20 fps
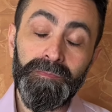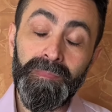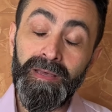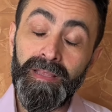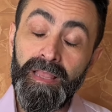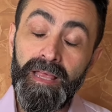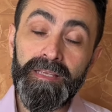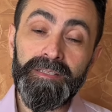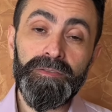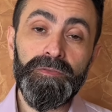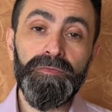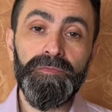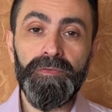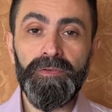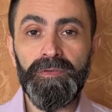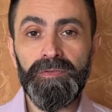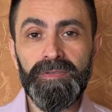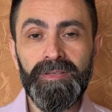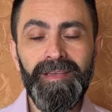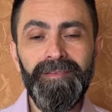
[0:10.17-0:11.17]
my last two
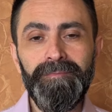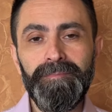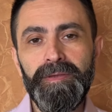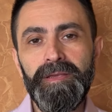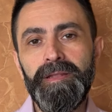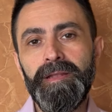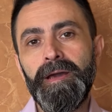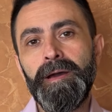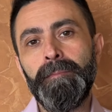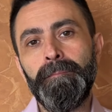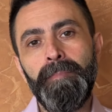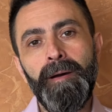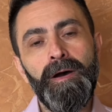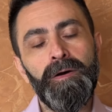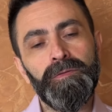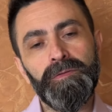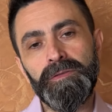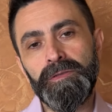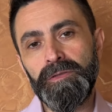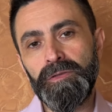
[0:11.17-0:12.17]
videos have been
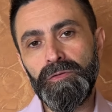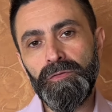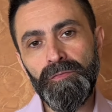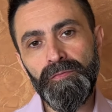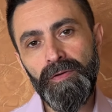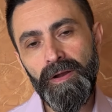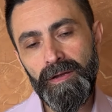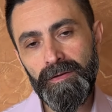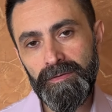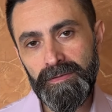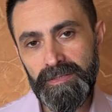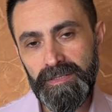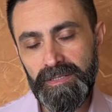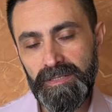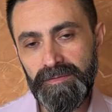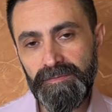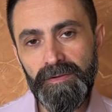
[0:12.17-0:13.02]
about the two fragrances